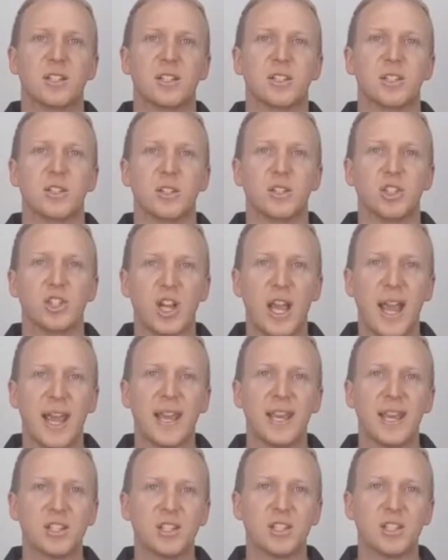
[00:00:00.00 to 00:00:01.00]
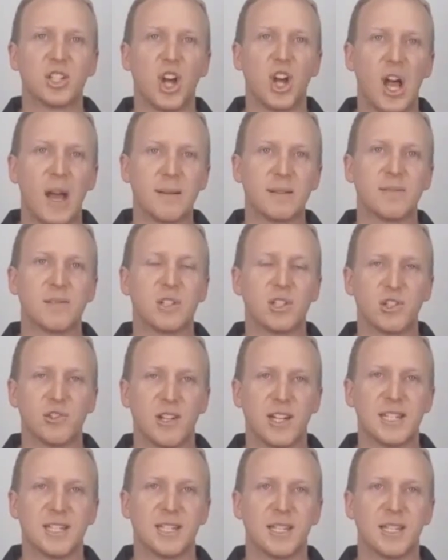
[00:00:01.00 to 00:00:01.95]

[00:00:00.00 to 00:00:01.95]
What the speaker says: to change the types of stress